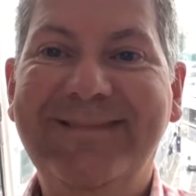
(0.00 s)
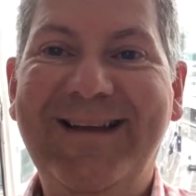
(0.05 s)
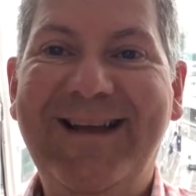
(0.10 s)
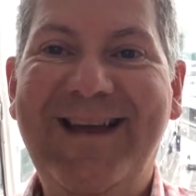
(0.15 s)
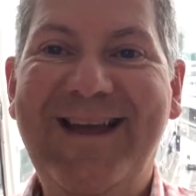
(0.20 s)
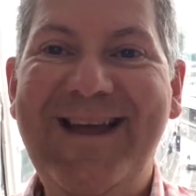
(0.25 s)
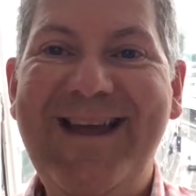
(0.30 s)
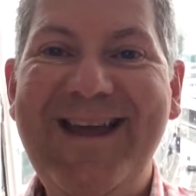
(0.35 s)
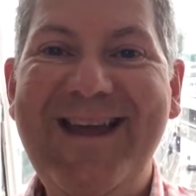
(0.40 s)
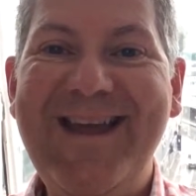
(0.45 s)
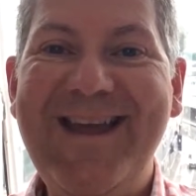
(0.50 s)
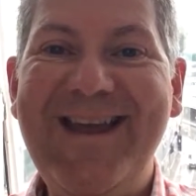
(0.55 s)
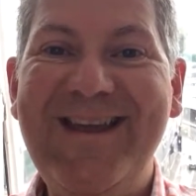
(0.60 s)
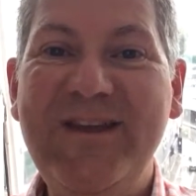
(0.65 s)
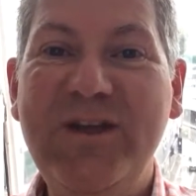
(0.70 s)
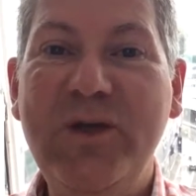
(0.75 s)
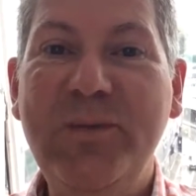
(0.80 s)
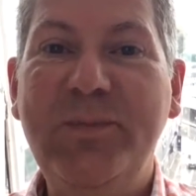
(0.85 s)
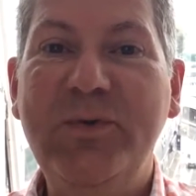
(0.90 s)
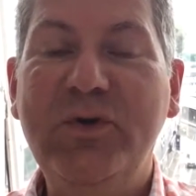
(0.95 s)
Hey,
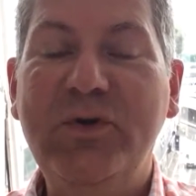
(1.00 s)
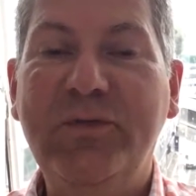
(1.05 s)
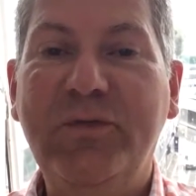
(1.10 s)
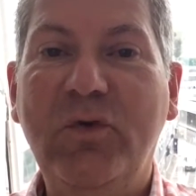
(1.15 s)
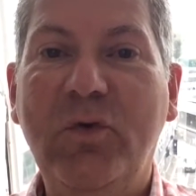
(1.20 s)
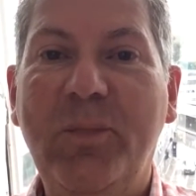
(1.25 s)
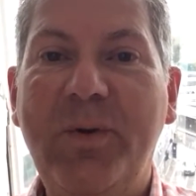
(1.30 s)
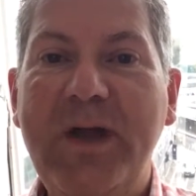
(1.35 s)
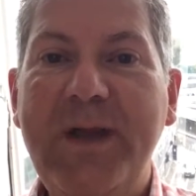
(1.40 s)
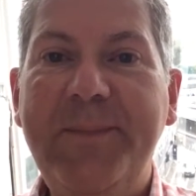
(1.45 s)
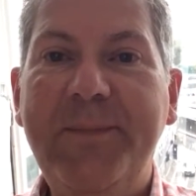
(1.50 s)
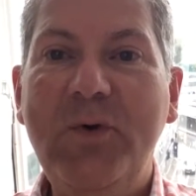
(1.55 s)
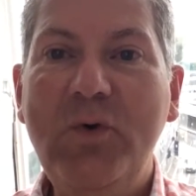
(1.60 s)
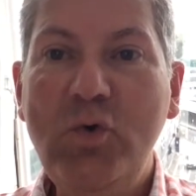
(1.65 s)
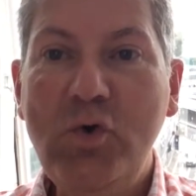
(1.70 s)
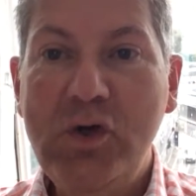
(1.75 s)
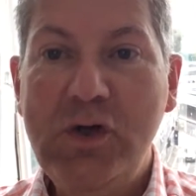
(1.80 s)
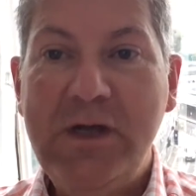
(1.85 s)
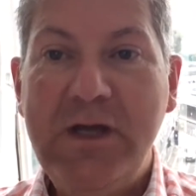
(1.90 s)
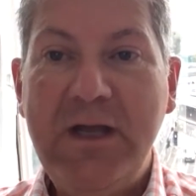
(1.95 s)
you beautiful
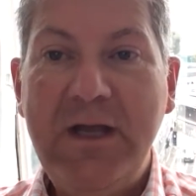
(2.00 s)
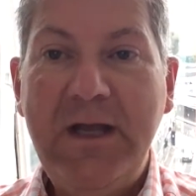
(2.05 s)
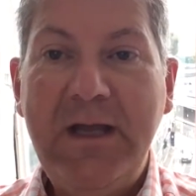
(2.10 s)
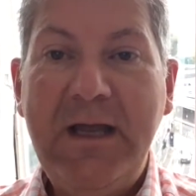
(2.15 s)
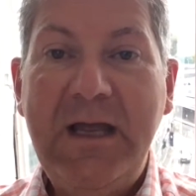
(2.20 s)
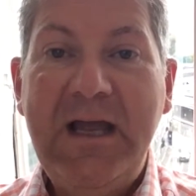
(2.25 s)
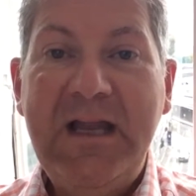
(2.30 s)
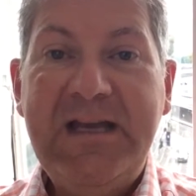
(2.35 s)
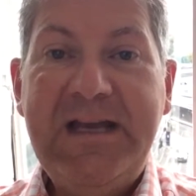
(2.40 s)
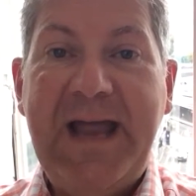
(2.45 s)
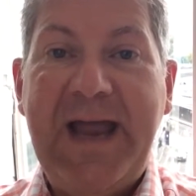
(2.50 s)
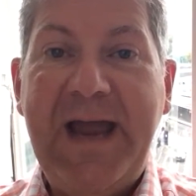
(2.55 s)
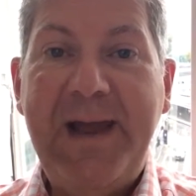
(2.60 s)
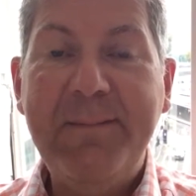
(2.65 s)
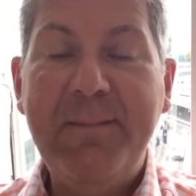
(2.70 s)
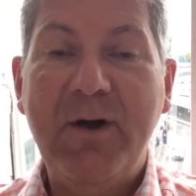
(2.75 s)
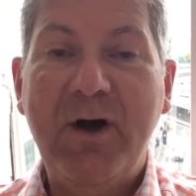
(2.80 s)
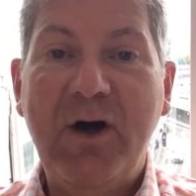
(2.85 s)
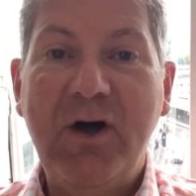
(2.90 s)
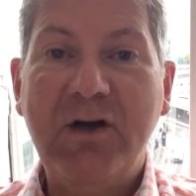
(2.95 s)
people.
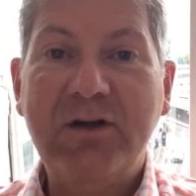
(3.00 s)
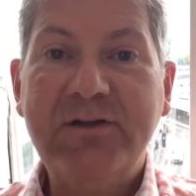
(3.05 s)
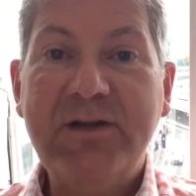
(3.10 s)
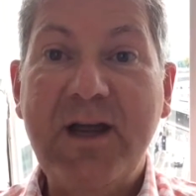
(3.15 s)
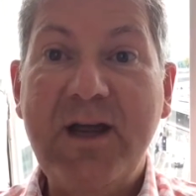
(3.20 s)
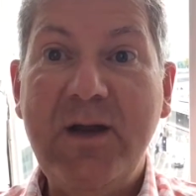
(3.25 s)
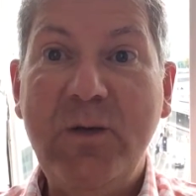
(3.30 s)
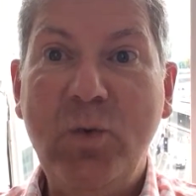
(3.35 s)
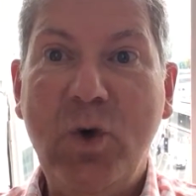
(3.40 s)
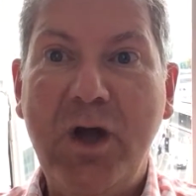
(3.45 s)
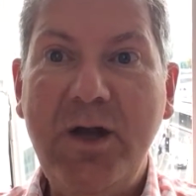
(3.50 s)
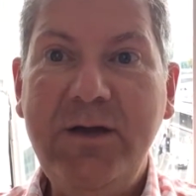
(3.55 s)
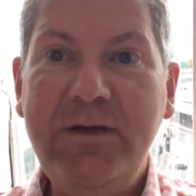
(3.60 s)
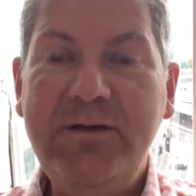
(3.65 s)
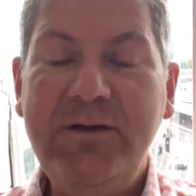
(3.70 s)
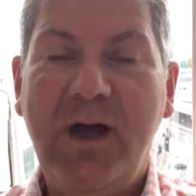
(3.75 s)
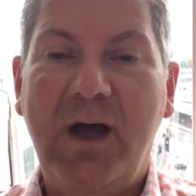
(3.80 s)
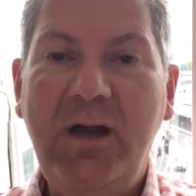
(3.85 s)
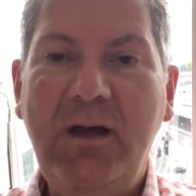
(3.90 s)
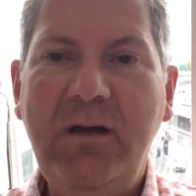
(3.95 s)
Landmark day
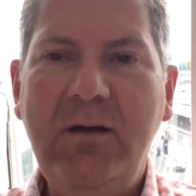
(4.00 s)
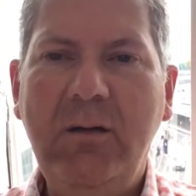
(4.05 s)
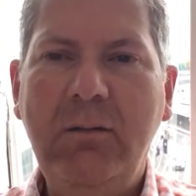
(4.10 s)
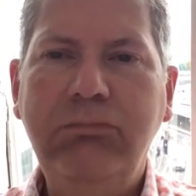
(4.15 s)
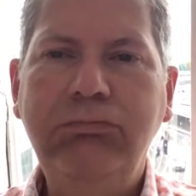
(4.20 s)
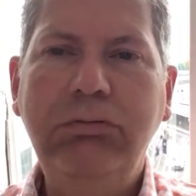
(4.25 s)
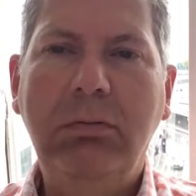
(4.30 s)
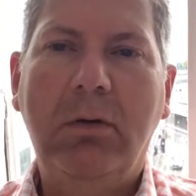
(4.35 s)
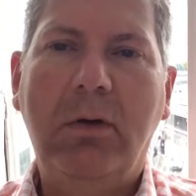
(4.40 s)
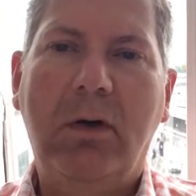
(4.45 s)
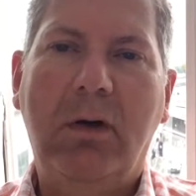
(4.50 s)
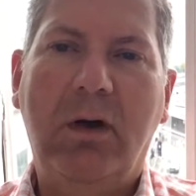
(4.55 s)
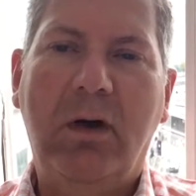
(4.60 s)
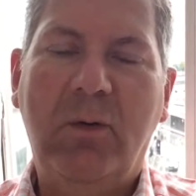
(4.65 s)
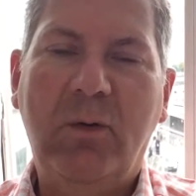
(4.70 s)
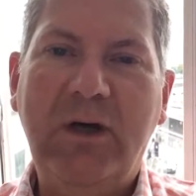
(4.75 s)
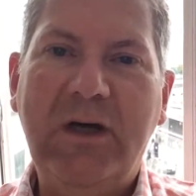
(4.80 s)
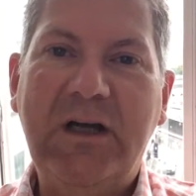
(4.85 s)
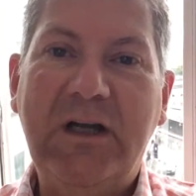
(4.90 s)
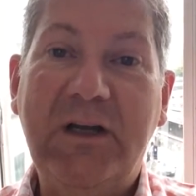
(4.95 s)
one done.
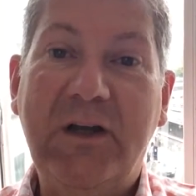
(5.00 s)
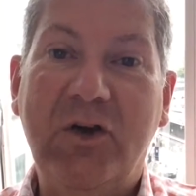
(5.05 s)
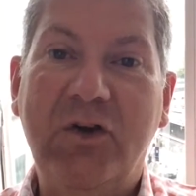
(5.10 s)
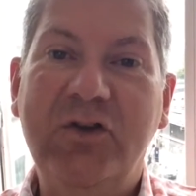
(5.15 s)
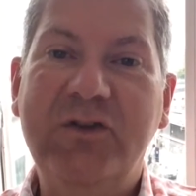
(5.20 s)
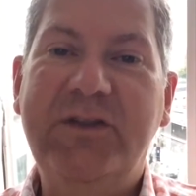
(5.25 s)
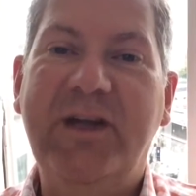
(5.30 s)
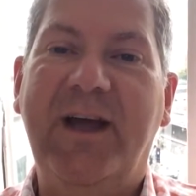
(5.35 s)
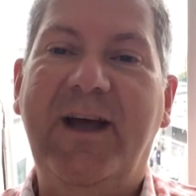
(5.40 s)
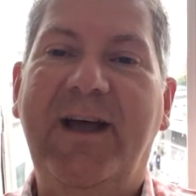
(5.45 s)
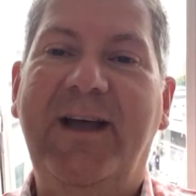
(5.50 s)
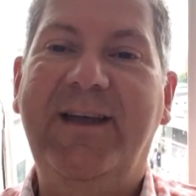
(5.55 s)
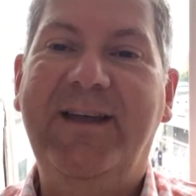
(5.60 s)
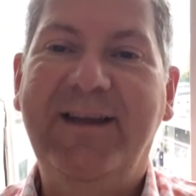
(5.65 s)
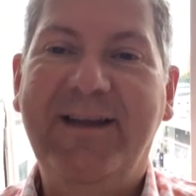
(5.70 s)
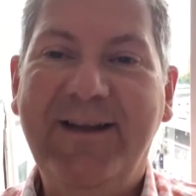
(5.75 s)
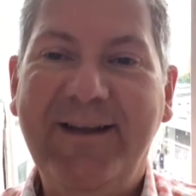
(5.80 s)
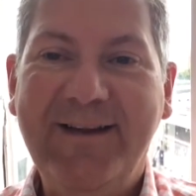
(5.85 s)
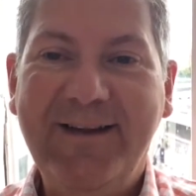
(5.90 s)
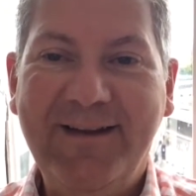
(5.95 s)
Oh, what a long
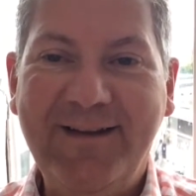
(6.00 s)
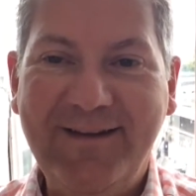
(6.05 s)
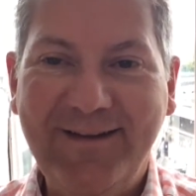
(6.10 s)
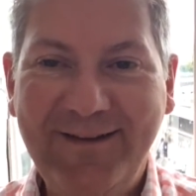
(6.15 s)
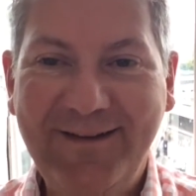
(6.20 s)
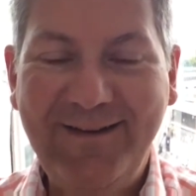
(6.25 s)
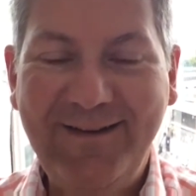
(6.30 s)
day.